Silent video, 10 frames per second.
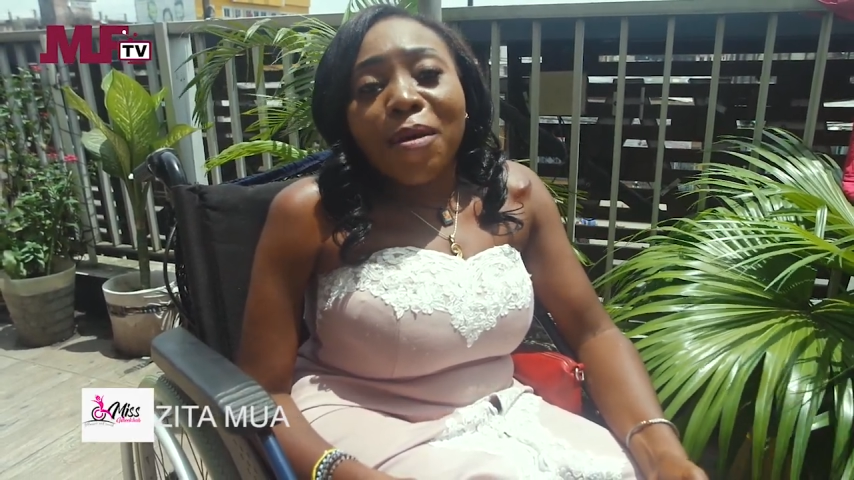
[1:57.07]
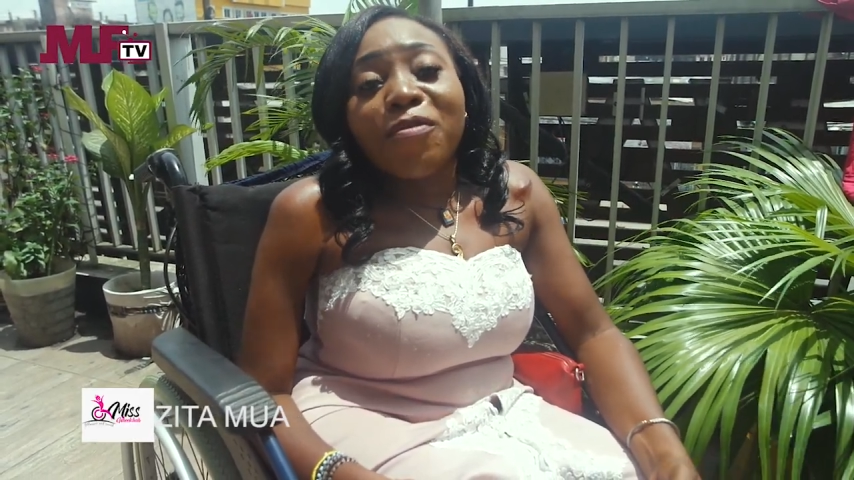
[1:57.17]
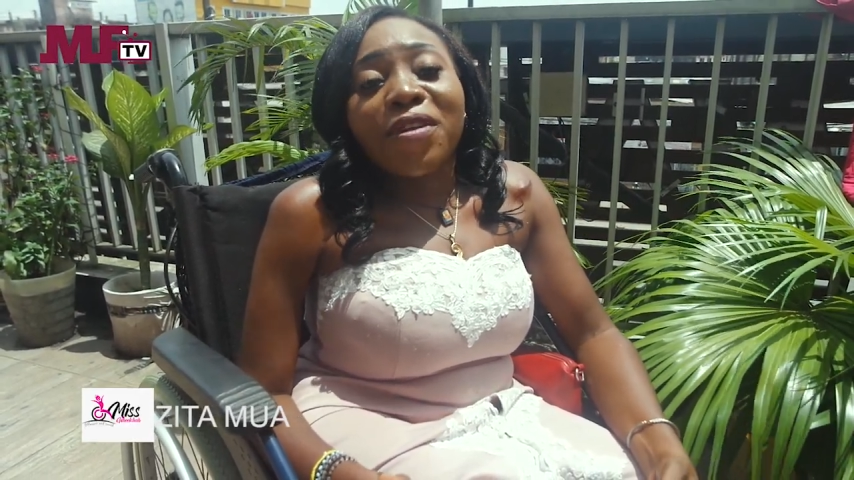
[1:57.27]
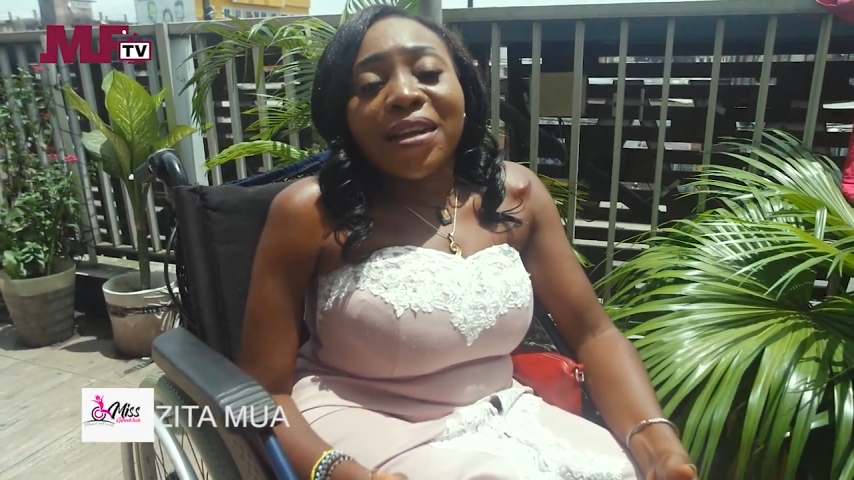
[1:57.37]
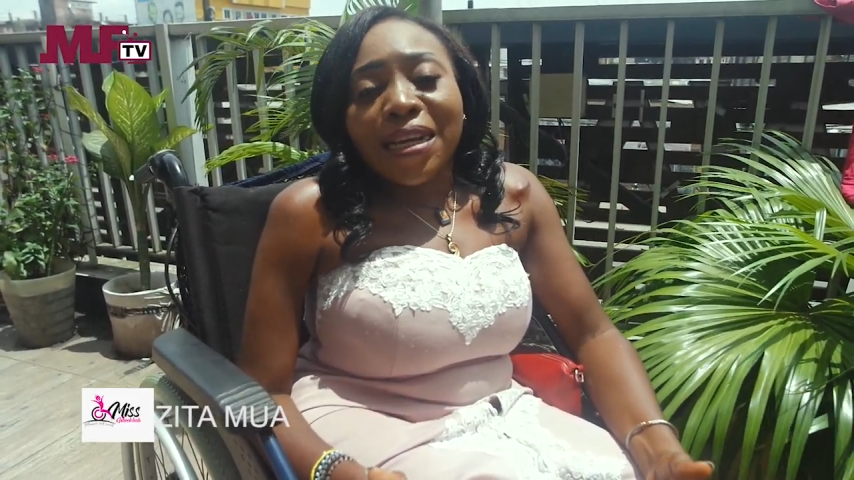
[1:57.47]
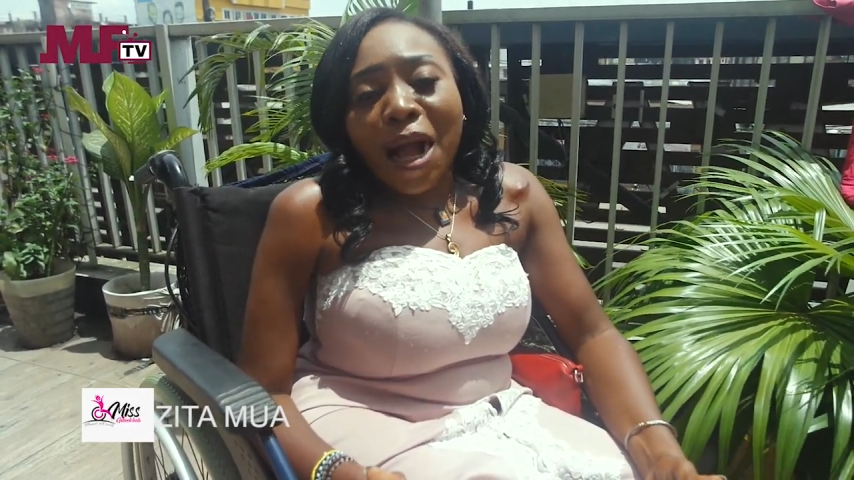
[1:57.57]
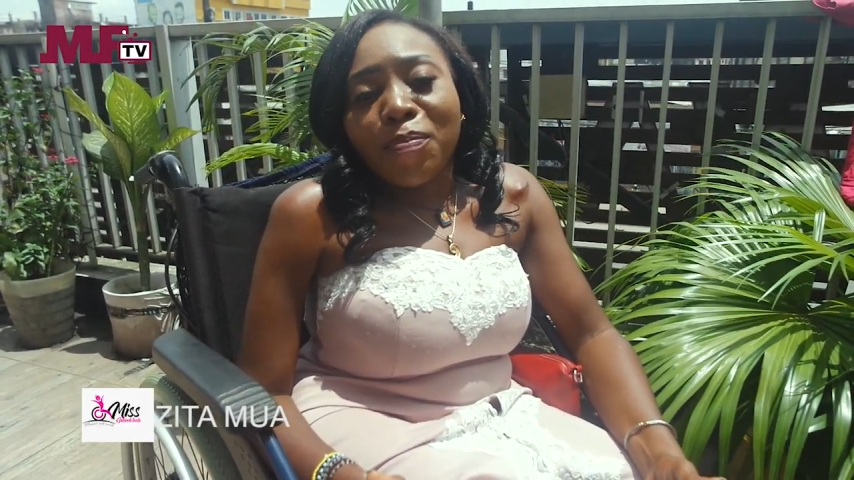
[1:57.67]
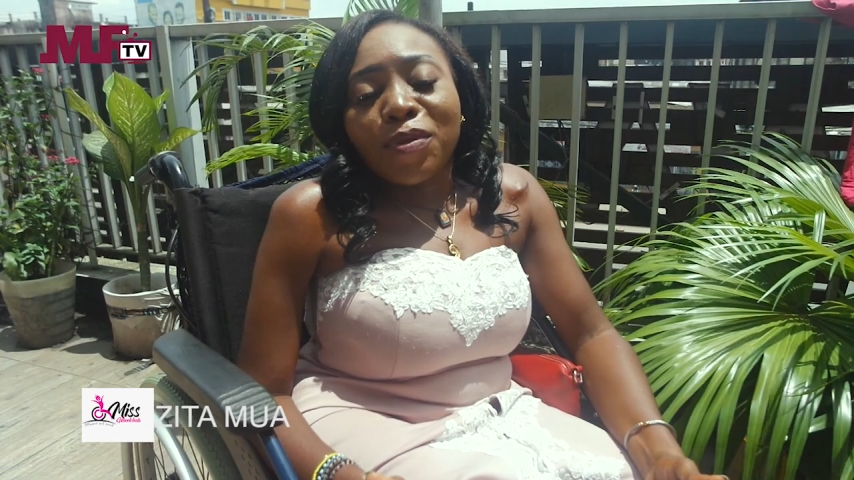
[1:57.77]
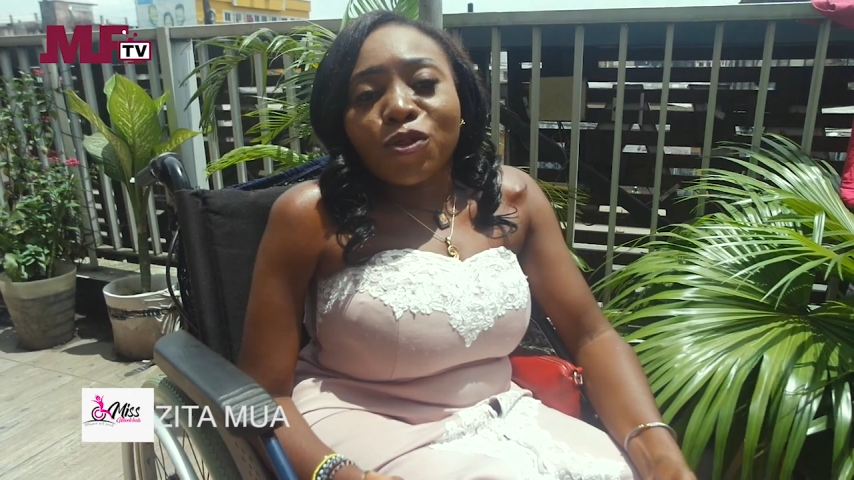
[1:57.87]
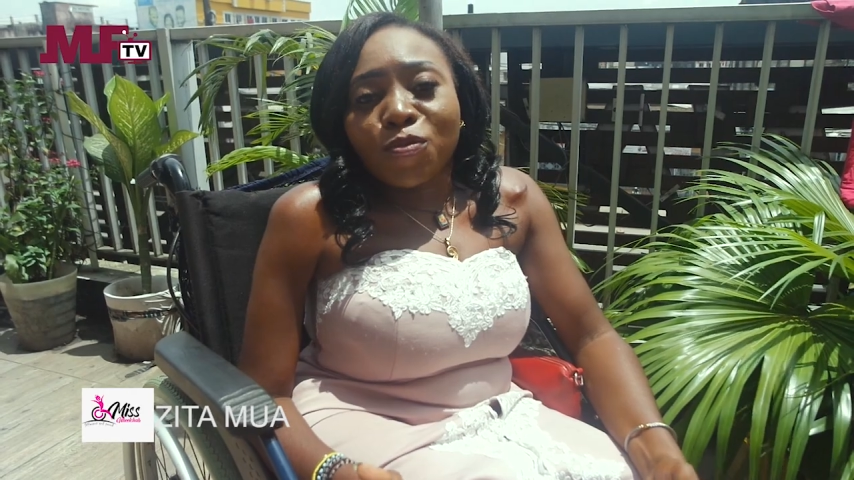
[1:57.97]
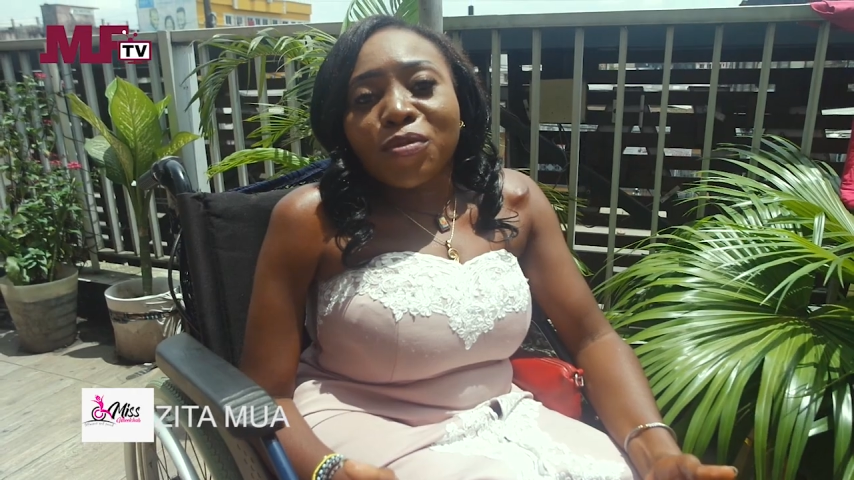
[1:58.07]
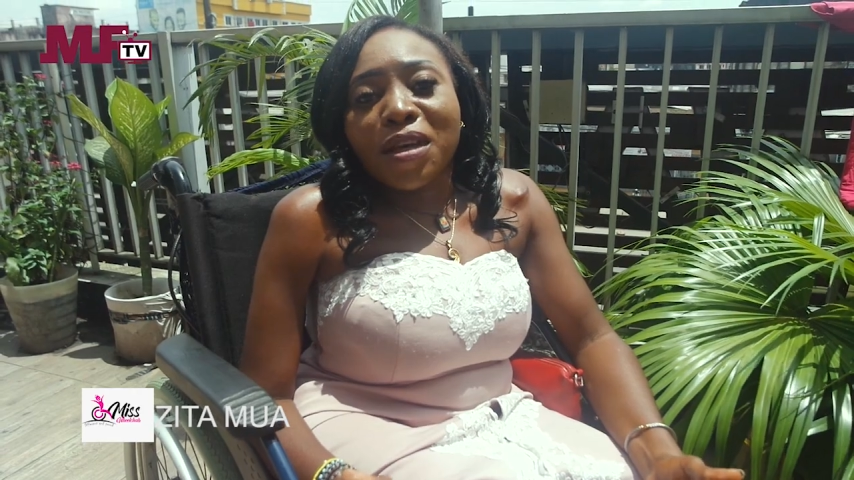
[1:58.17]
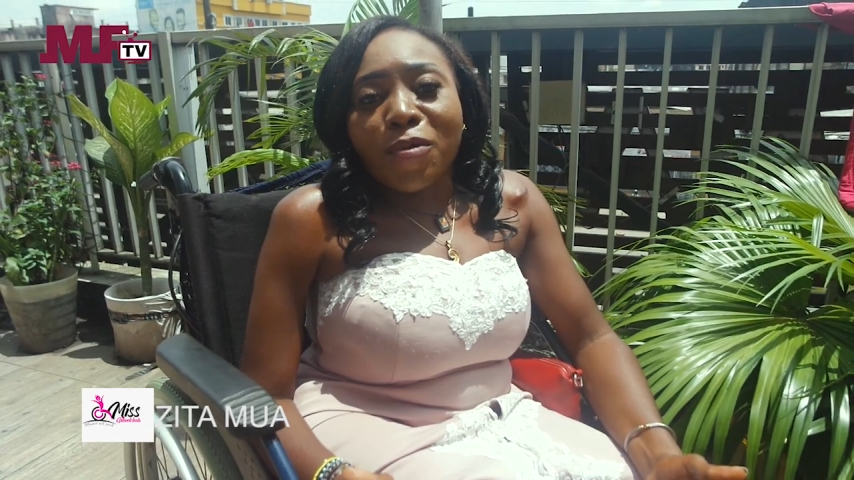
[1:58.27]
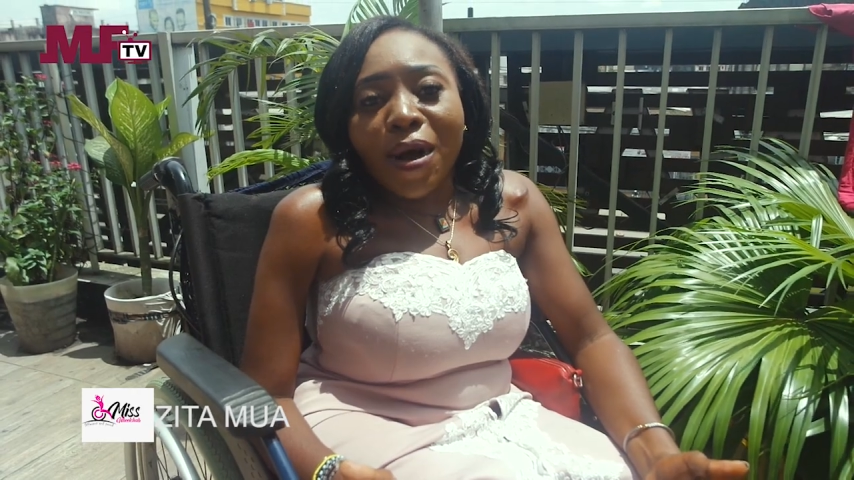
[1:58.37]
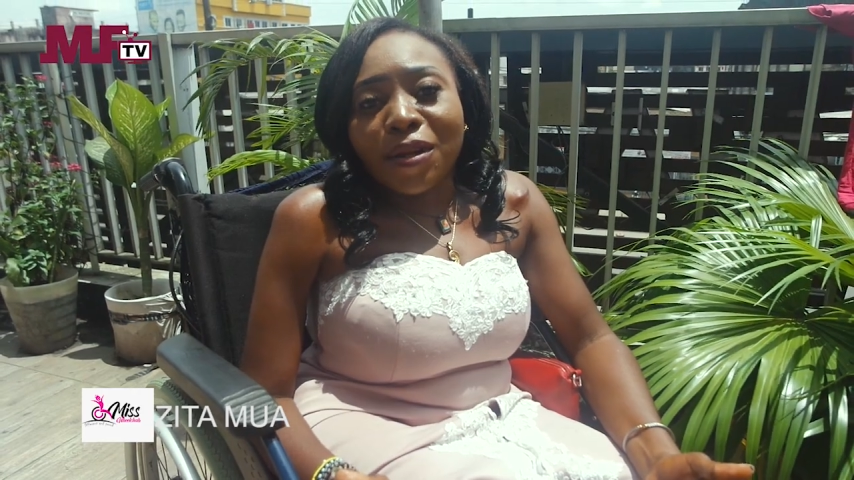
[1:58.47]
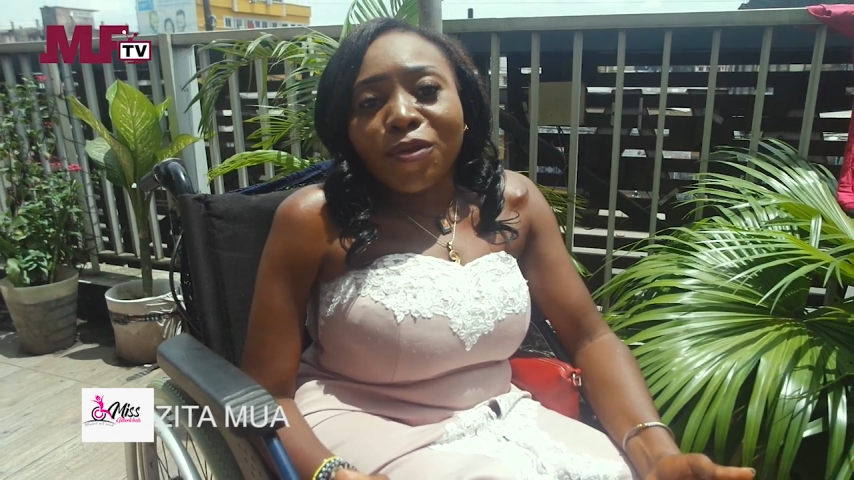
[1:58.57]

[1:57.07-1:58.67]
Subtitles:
I'm very happy to be one